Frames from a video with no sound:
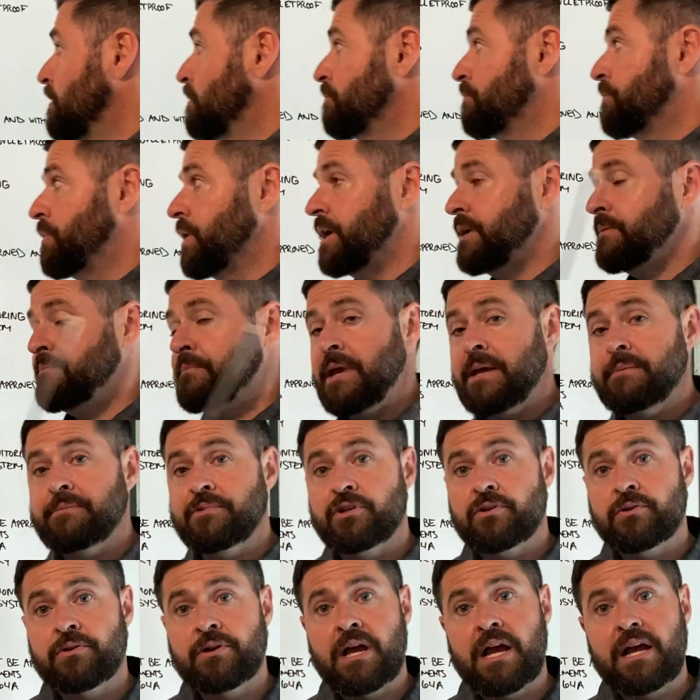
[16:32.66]
but maybe
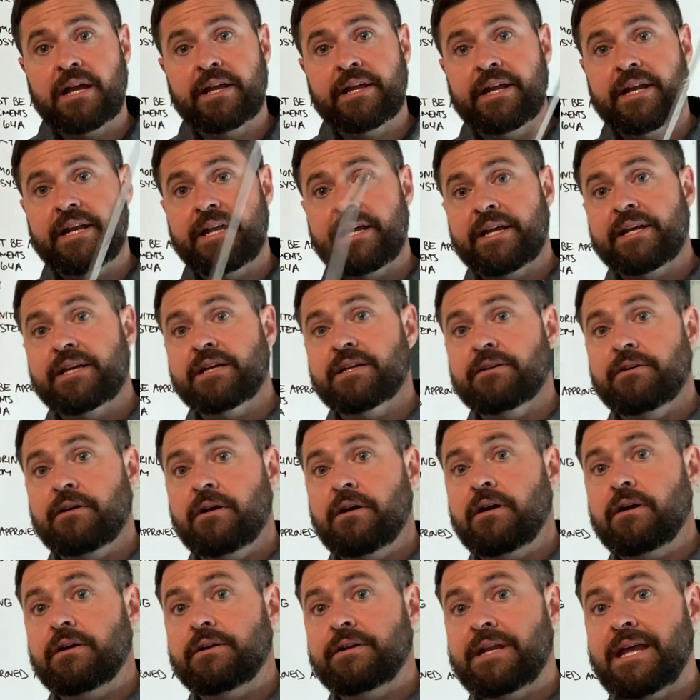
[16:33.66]
you're not getting
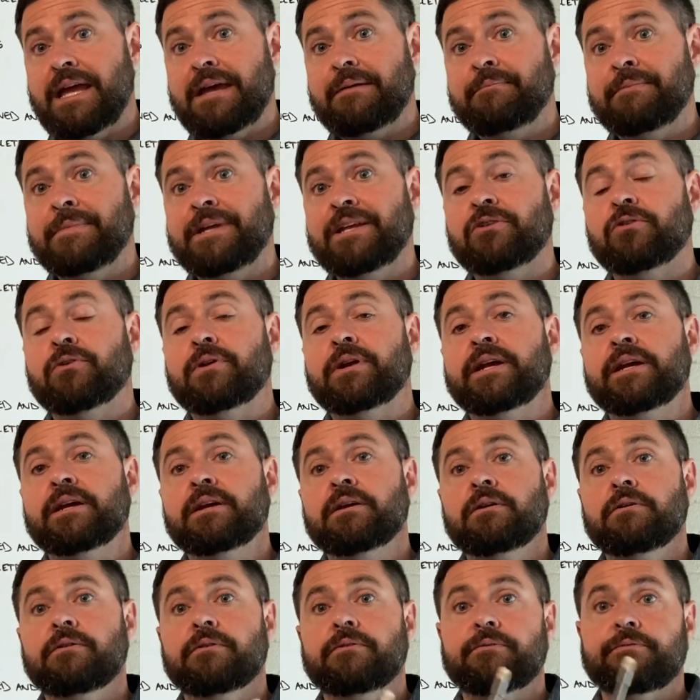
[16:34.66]
net
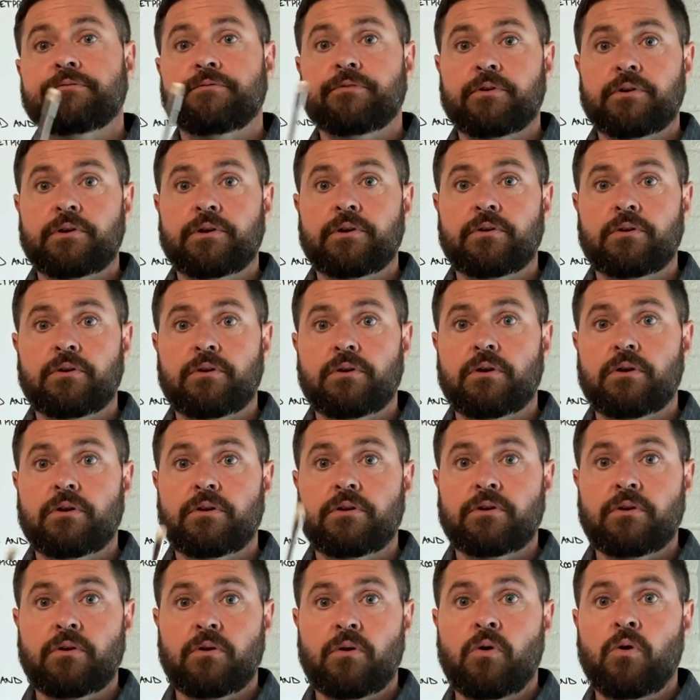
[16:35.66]
metering for
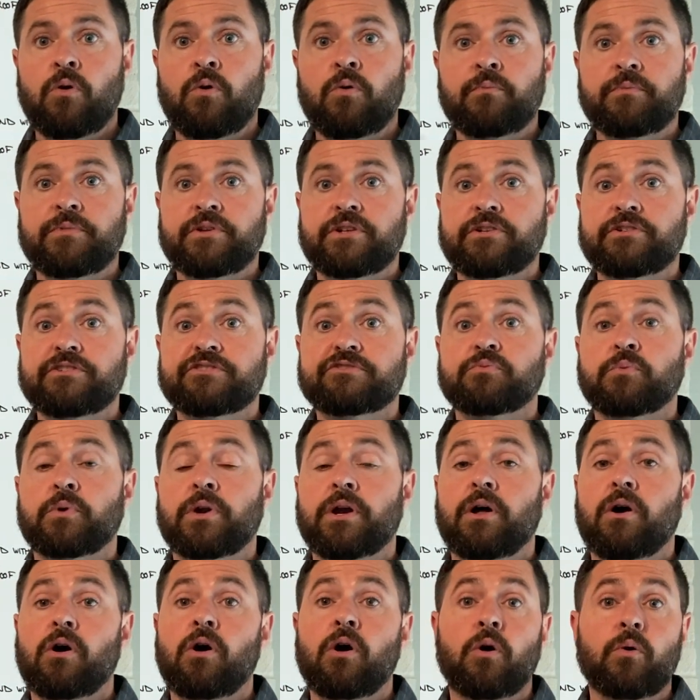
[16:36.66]
your home and you just
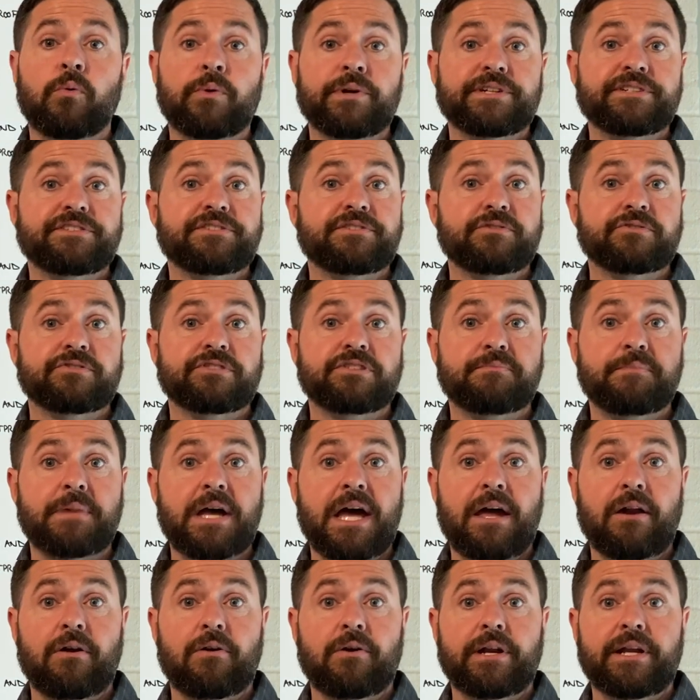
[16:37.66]
want to always use the
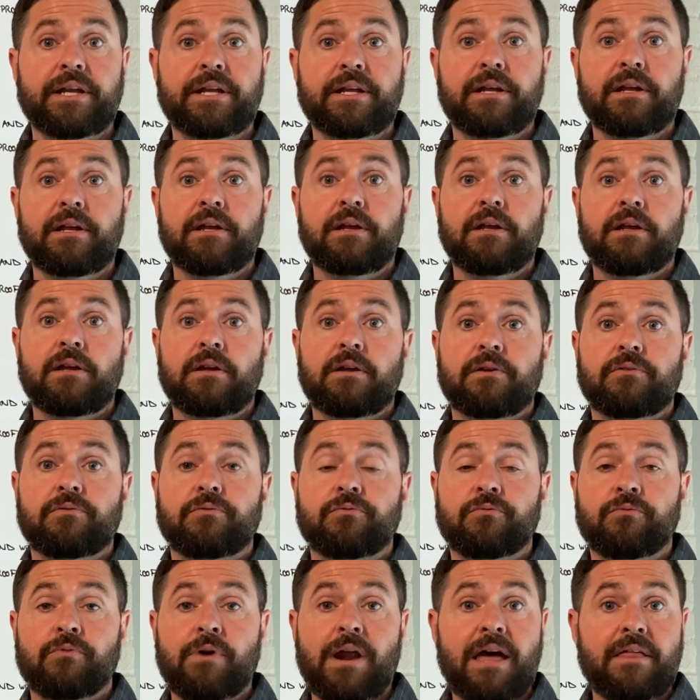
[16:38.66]
battery
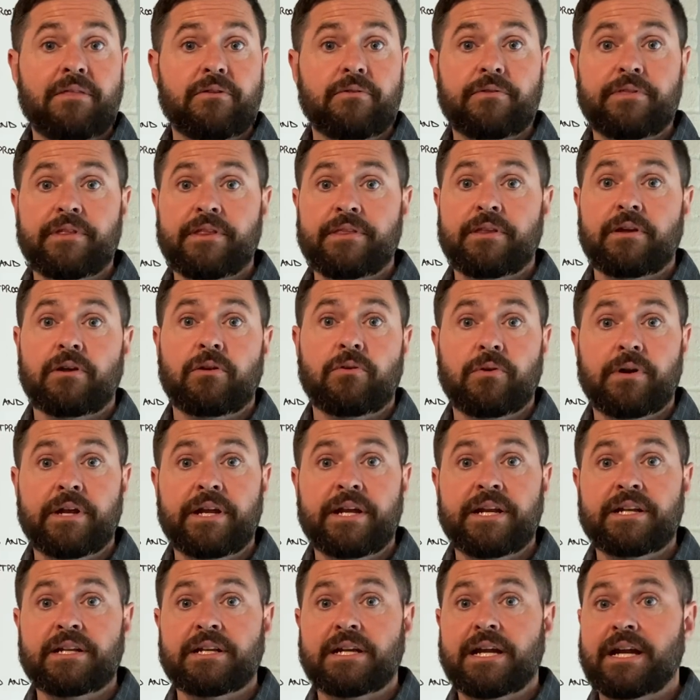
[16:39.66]
rather than the
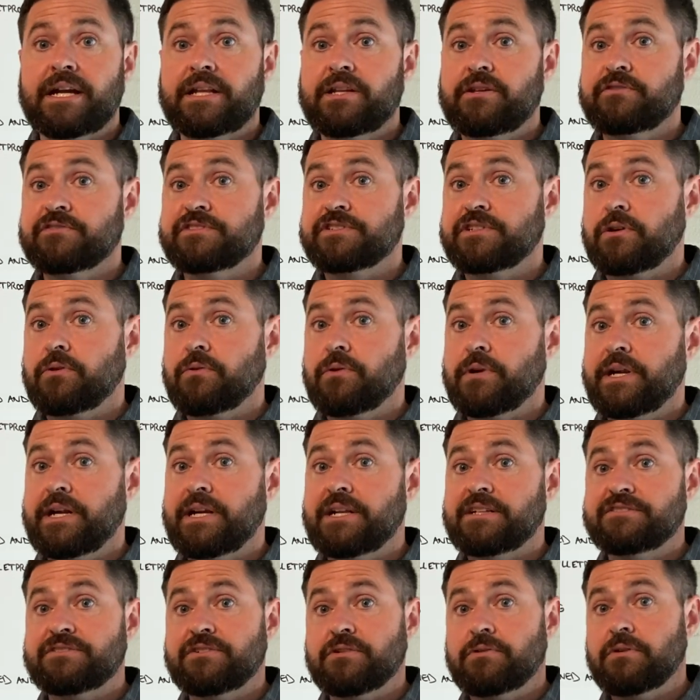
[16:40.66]
grid and kind of use the grid
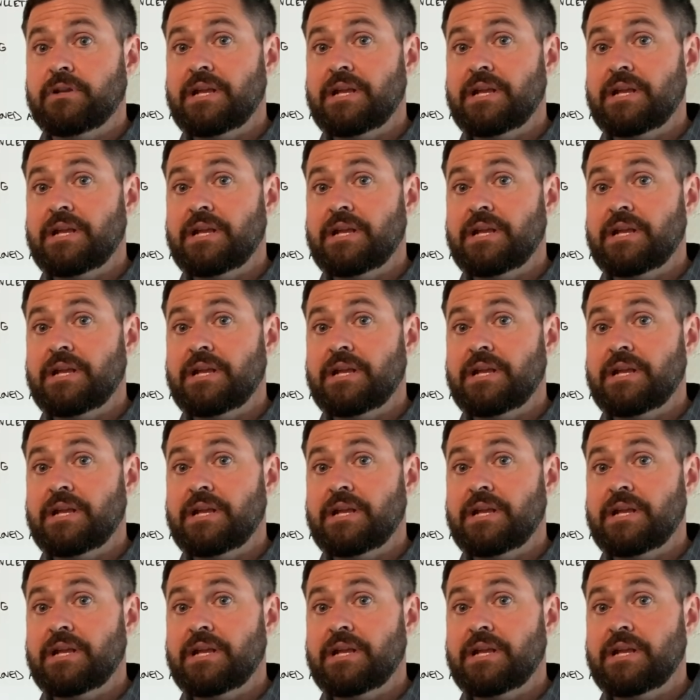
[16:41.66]
as your